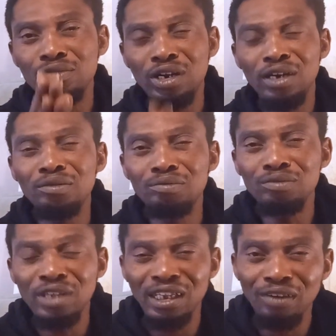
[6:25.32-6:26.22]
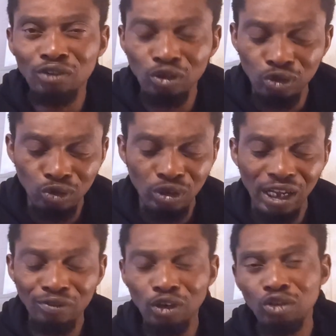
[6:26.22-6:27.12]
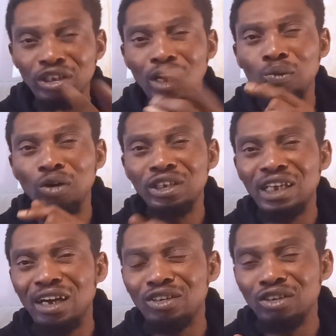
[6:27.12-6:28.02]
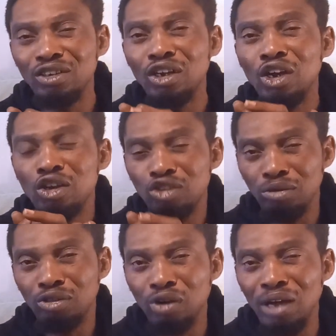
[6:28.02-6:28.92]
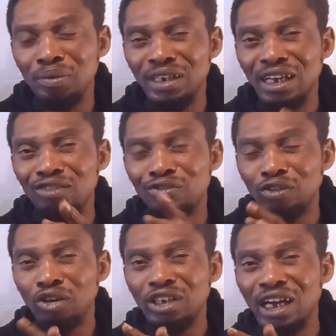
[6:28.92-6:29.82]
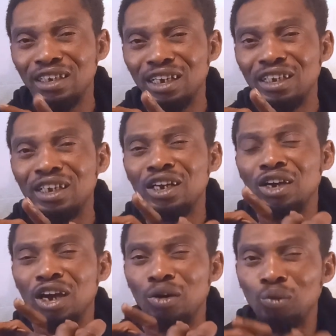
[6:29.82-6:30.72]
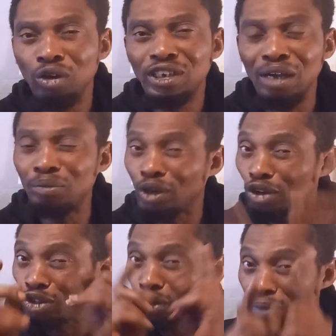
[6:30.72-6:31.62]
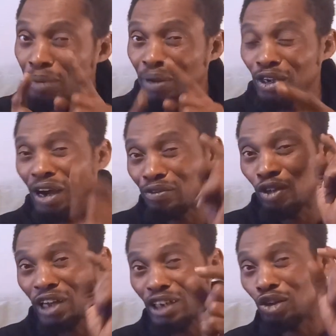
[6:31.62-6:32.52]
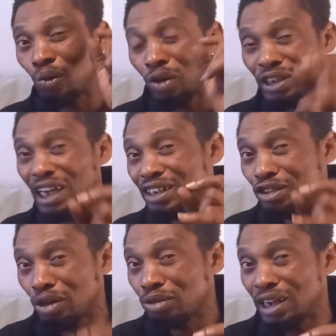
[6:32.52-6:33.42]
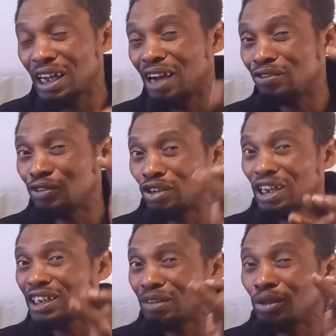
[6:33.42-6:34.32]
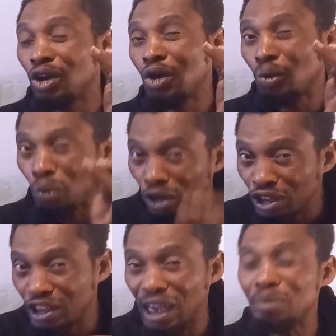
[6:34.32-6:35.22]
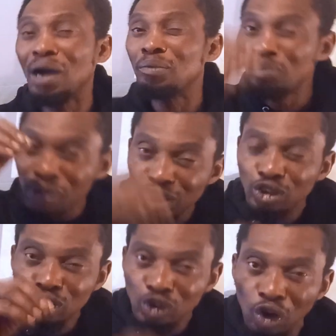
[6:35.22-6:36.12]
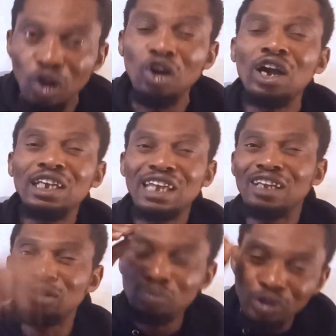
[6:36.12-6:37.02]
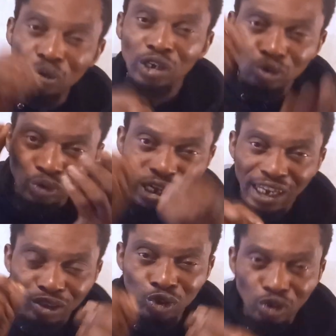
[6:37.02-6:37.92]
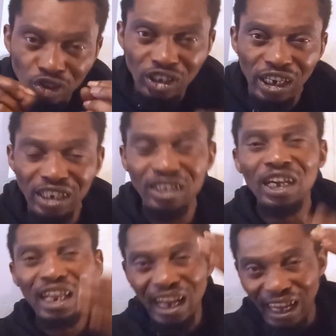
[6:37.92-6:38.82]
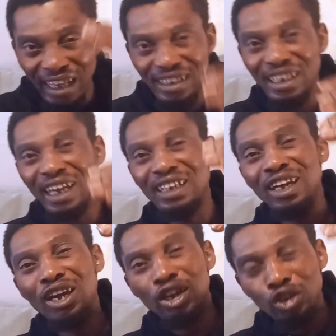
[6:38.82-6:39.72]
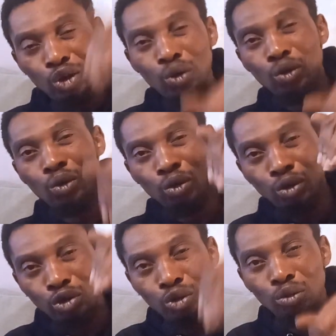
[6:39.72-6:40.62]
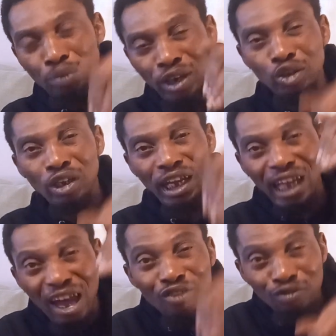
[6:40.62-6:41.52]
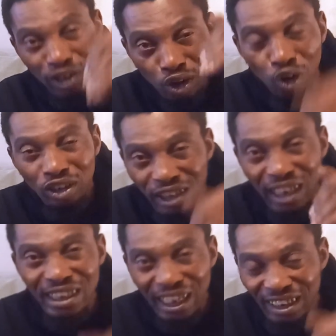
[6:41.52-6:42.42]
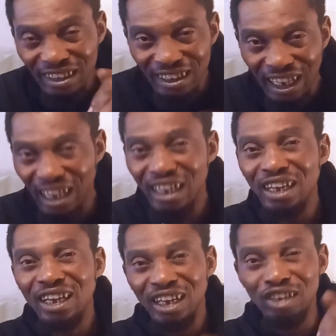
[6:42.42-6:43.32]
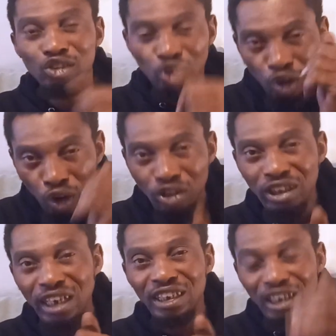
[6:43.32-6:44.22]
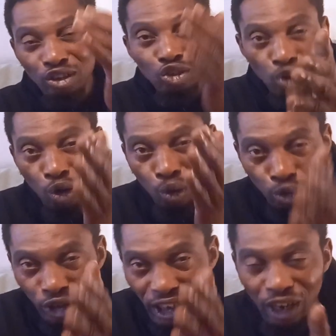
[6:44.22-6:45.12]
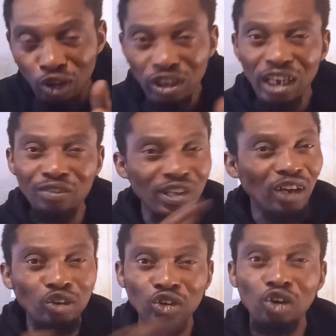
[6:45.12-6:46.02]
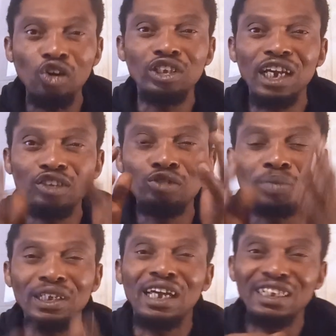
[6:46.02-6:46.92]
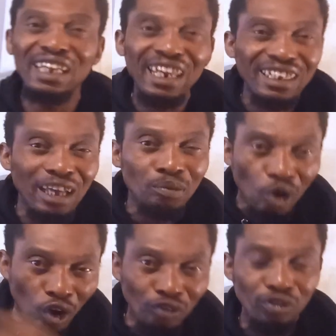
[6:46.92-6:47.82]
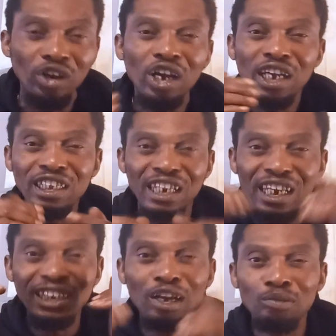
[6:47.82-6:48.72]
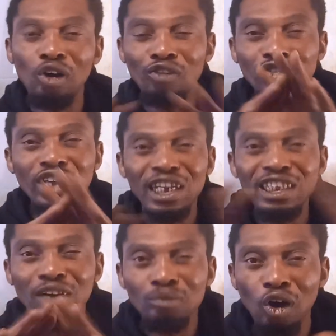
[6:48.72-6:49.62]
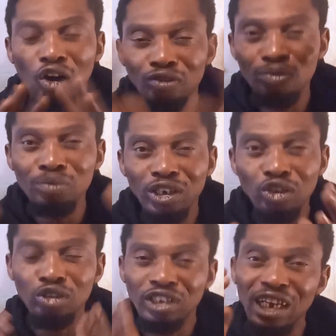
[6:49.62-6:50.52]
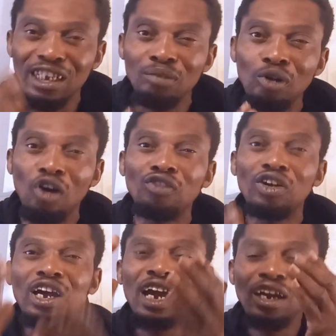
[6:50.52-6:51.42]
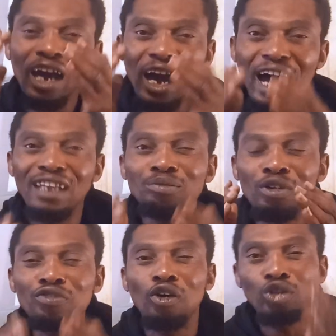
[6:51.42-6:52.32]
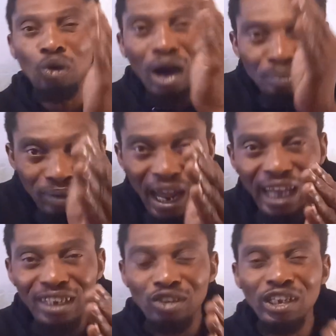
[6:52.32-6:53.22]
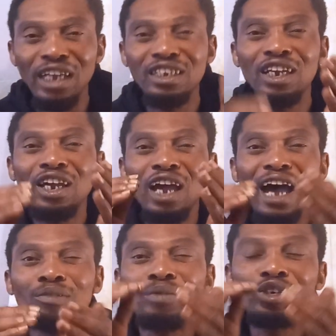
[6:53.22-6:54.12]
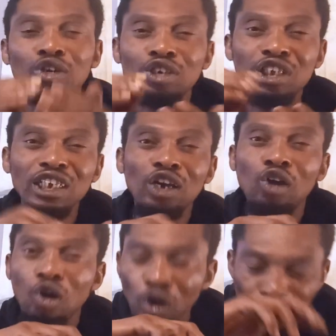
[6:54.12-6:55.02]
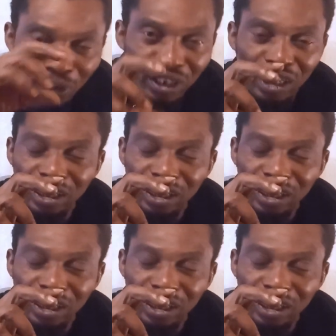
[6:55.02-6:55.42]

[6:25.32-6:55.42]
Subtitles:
that have gotten their 1,000 subscribers and 4,000 watch time. Because remember, you have to get your 1,000 subscribers and 4,000 watch time, and make sure that when you get those things, like I said, you should make sure that every content that is there is your content, is your original content. If they are not your content, you better delete them off. Delete them off, take them off. Make sure you take them off, and before you apply, so that, and make sure you take the copy,